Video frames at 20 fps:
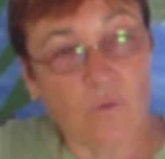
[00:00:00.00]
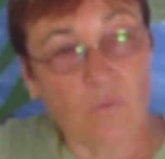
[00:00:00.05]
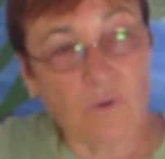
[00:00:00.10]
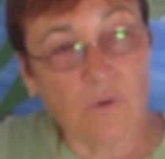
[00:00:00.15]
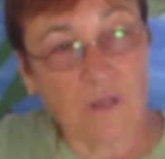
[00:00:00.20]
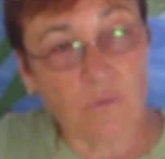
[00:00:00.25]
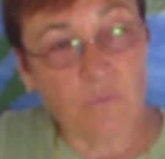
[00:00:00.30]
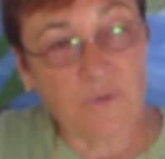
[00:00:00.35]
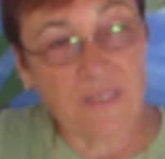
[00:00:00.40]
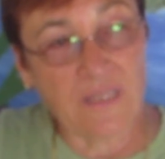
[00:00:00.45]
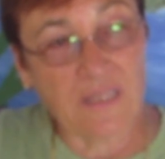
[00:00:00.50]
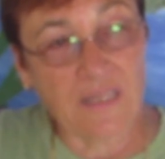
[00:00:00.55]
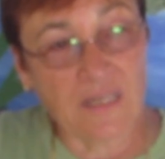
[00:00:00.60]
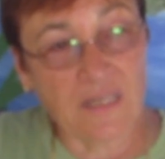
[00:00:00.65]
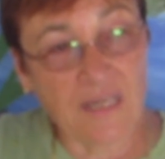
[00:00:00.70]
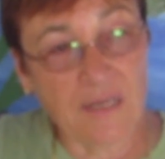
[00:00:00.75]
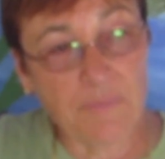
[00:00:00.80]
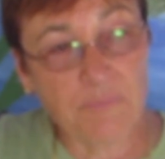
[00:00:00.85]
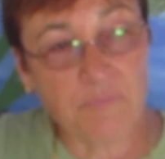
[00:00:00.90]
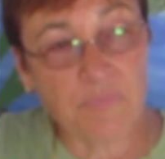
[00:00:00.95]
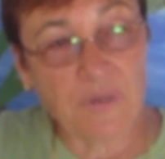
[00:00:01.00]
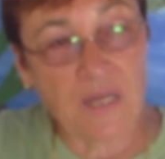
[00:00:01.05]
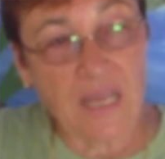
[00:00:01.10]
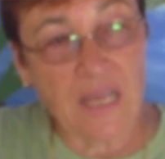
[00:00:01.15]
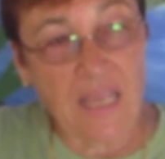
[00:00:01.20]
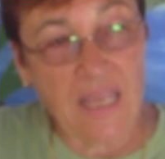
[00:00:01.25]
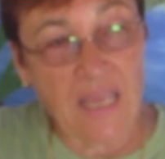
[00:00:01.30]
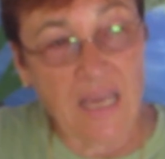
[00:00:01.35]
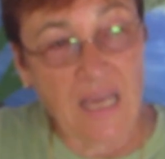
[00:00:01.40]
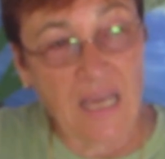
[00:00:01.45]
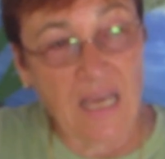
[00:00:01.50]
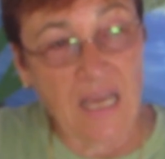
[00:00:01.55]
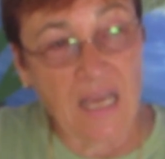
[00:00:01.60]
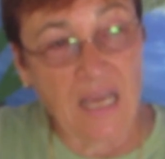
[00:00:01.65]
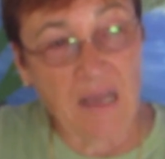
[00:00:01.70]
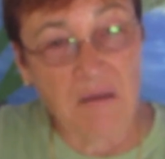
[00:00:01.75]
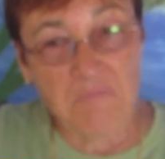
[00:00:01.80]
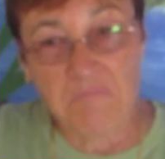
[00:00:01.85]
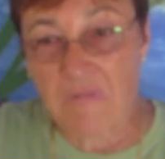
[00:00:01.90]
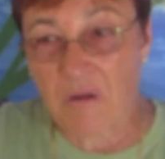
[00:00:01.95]
Well, we get up
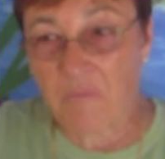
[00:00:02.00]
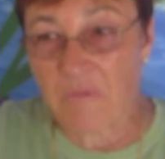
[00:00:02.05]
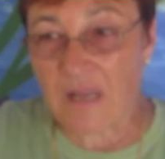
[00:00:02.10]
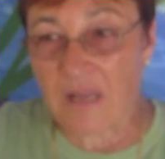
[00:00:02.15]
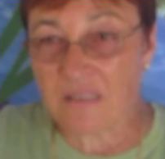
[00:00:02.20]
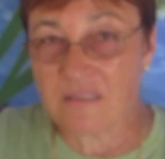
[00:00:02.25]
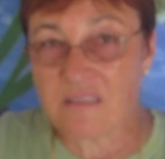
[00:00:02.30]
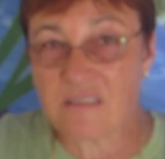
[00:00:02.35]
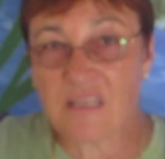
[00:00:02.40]
around